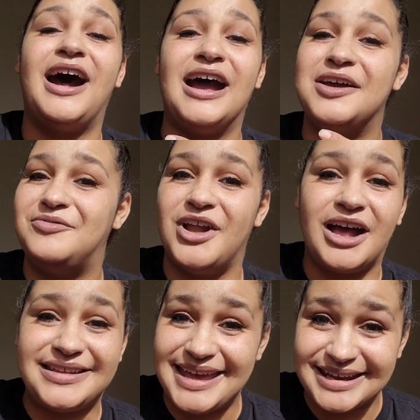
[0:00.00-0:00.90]
I have
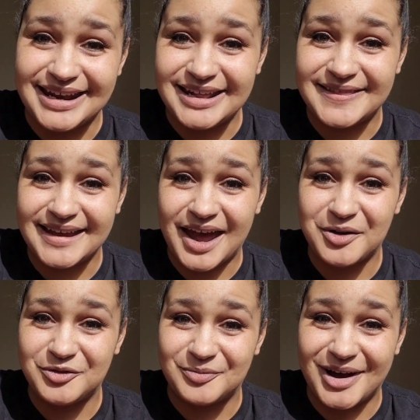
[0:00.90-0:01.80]
not taken anything
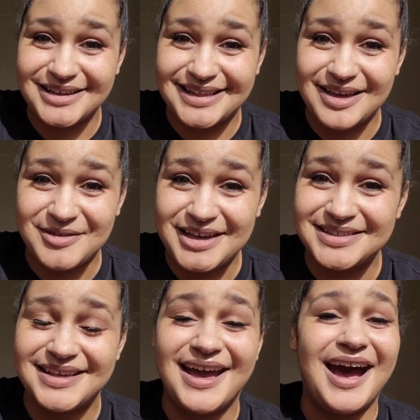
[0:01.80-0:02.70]
out of my
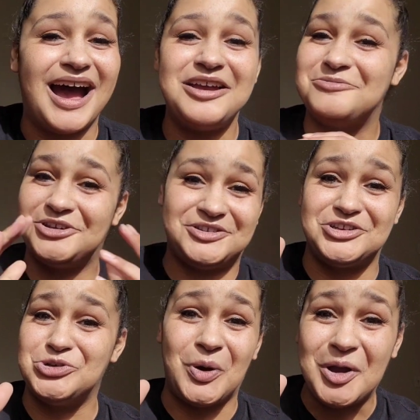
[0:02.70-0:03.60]
savings. I am just
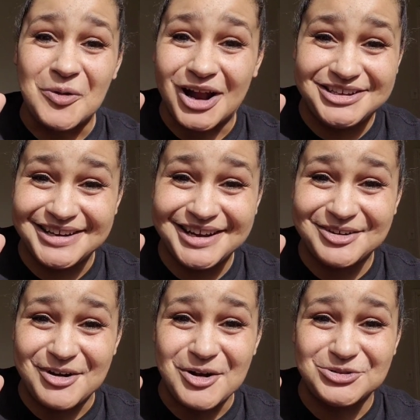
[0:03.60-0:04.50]
enjoying watching
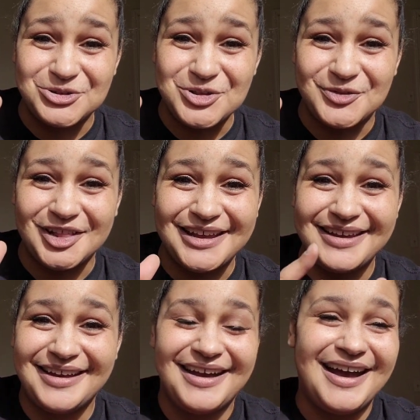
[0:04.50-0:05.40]
it grow, truthfully.